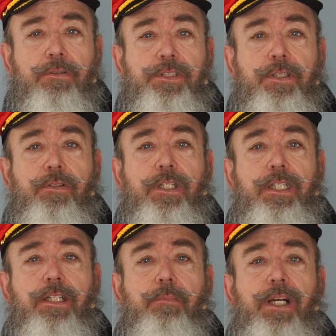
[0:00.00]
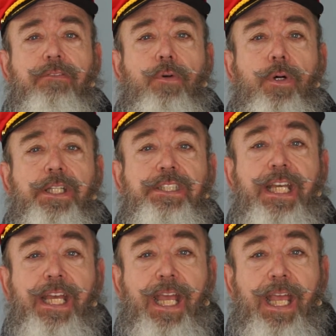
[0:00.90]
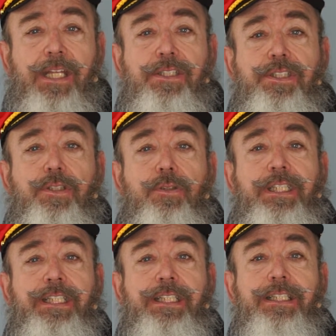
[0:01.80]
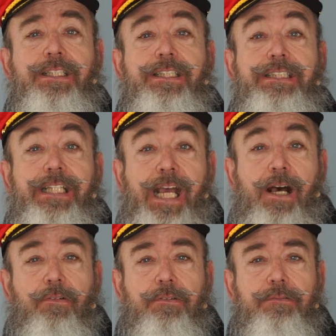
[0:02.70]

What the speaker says: so you can hear my voice, end screen now.